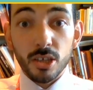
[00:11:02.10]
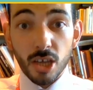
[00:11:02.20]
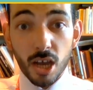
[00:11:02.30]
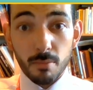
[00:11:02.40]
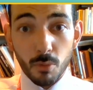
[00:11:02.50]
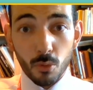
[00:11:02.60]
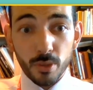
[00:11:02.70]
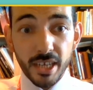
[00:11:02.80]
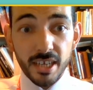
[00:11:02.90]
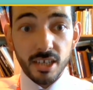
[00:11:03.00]
Come
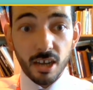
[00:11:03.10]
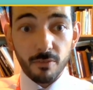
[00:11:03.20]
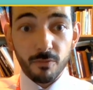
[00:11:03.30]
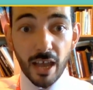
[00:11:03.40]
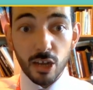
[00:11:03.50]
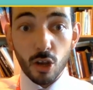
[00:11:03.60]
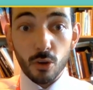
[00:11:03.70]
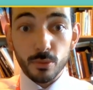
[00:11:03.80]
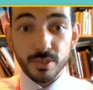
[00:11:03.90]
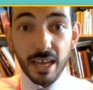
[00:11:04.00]
all ye young
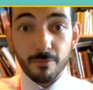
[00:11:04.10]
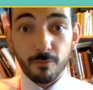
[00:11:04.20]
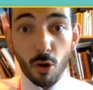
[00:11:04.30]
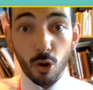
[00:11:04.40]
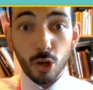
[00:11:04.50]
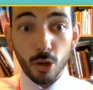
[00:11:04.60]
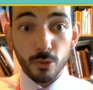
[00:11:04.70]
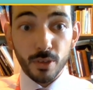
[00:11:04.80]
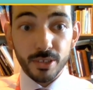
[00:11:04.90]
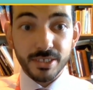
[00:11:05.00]
fellows that
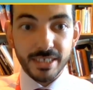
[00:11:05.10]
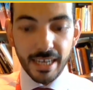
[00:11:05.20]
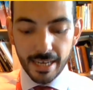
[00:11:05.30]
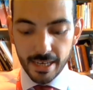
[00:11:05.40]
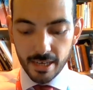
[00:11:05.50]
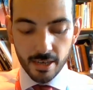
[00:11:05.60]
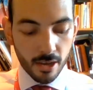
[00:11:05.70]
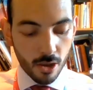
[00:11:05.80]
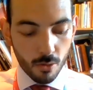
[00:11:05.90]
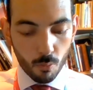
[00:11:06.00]
follow the sea,
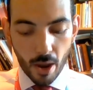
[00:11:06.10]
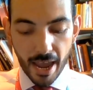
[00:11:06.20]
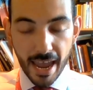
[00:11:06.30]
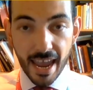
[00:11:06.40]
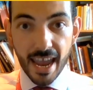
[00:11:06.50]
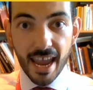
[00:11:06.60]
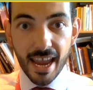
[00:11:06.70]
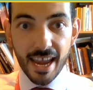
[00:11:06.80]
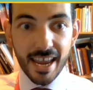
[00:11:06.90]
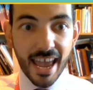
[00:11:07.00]

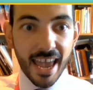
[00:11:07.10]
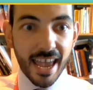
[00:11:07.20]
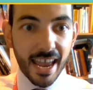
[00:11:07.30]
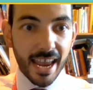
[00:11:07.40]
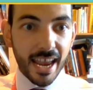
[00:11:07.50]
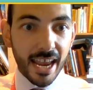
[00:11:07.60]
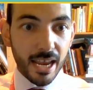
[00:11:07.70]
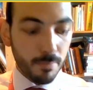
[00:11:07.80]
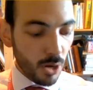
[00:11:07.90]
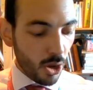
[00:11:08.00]
way
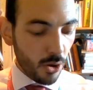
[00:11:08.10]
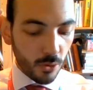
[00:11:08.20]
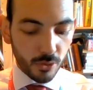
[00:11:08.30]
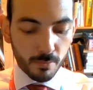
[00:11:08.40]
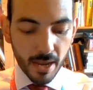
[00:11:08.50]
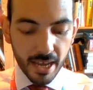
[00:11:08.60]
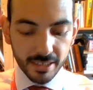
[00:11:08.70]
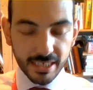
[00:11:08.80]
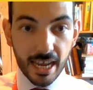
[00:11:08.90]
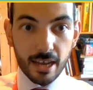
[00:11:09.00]
hey, blow the
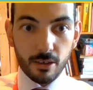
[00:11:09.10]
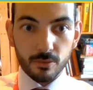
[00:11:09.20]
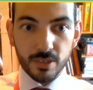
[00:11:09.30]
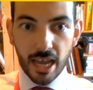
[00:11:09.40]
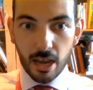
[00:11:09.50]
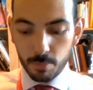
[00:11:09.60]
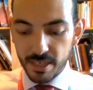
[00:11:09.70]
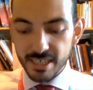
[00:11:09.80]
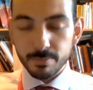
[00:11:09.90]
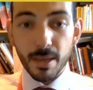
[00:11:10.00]
man down. Now
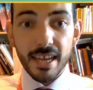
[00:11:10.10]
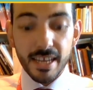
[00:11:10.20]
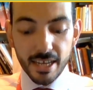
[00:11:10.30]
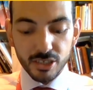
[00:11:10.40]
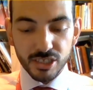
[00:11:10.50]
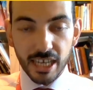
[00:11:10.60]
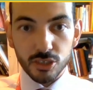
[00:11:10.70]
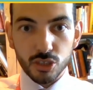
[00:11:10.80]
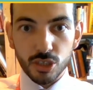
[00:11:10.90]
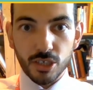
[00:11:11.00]
please pay
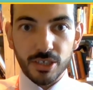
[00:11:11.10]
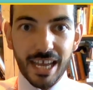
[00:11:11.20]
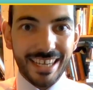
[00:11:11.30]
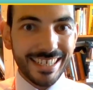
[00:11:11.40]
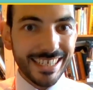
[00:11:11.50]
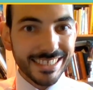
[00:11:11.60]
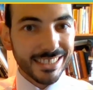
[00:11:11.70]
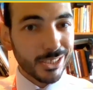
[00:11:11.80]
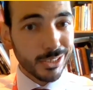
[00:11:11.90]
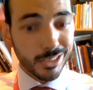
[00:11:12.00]
attention and
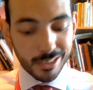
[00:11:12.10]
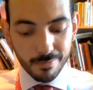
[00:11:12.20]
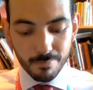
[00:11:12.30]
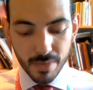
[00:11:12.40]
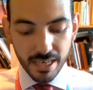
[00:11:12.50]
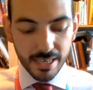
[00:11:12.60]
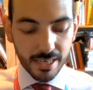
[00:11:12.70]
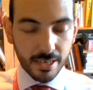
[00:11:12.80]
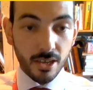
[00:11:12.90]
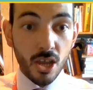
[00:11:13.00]
listen to
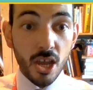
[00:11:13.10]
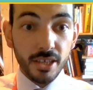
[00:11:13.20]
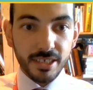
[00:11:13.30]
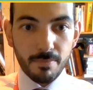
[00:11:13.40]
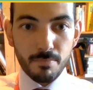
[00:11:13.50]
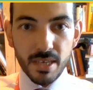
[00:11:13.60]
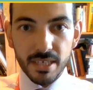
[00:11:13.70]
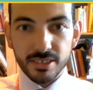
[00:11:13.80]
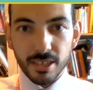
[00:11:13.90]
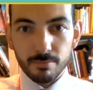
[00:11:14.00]
me. Give
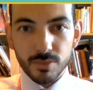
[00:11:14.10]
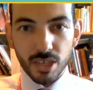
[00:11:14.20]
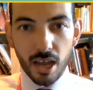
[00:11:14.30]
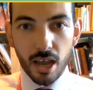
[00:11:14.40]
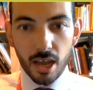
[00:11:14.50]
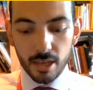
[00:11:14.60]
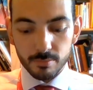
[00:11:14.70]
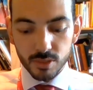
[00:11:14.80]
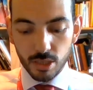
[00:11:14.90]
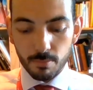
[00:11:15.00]
me some
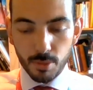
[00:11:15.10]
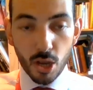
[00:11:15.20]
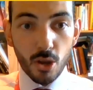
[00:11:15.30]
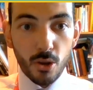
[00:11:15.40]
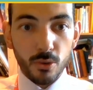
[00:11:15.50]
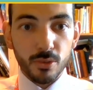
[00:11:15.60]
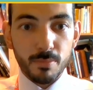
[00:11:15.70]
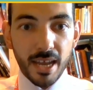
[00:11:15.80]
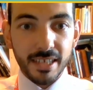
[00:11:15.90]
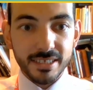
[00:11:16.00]
time to blow the
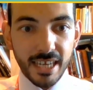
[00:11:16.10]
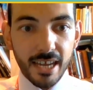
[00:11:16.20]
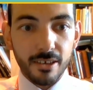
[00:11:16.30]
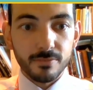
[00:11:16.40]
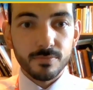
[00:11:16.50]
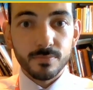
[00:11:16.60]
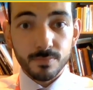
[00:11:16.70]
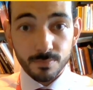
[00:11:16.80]
man down.